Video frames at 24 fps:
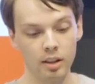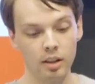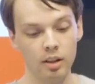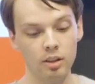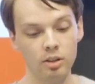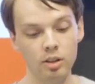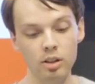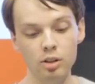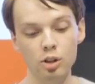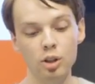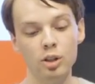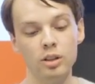
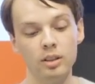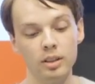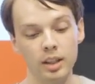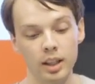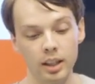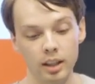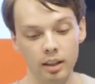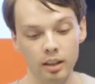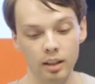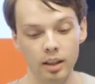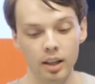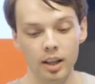
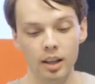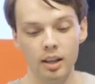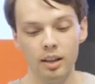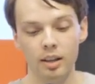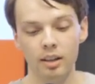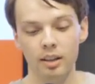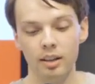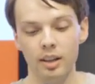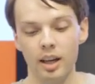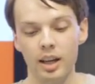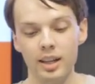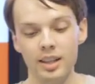Additionally,
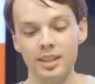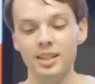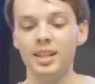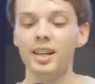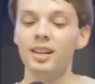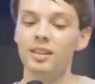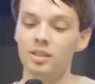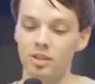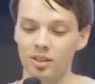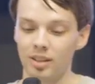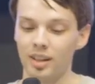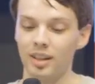any
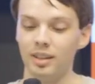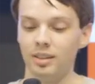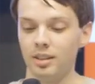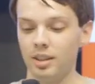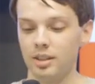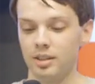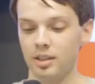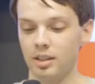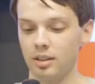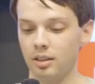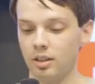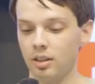data
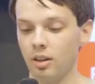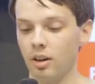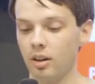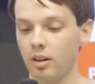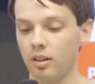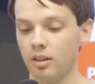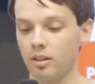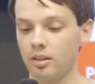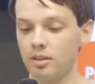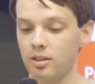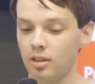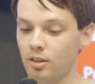scientists in the
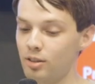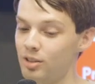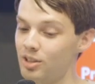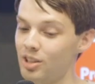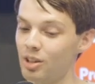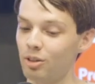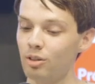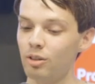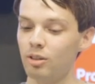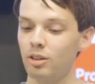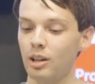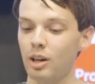audience could
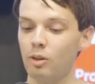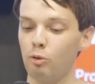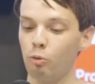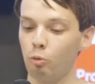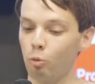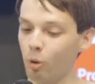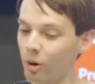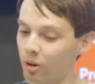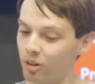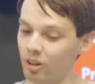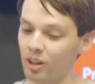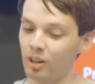tell you that
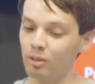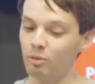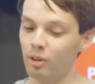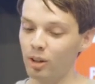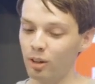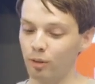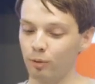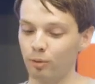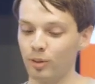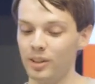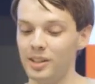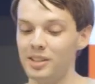working
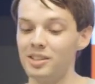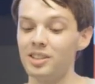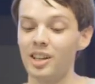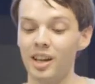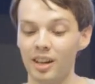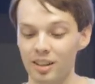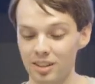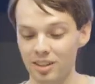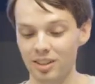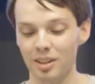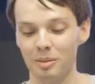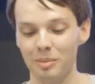with free
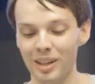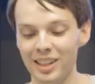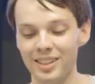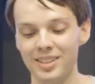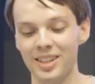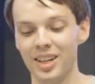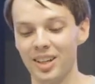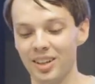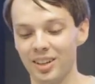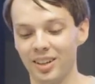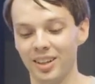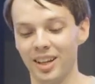text can make
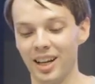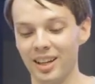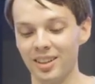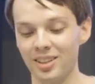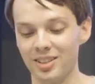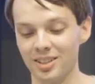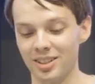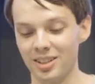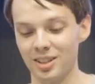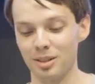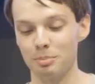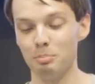data
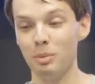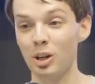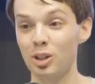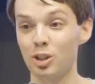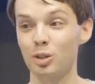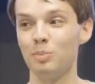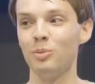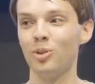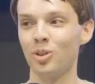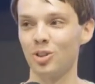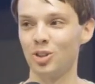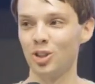analysis
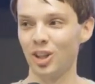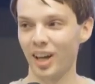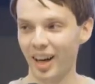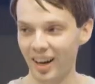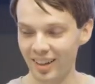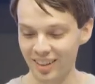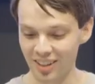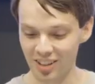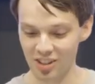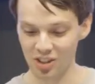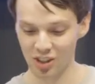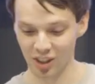much more
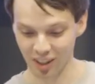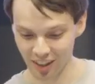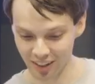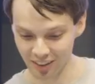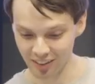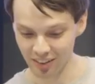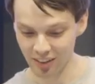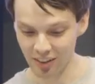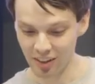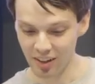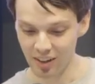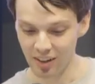
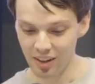challenging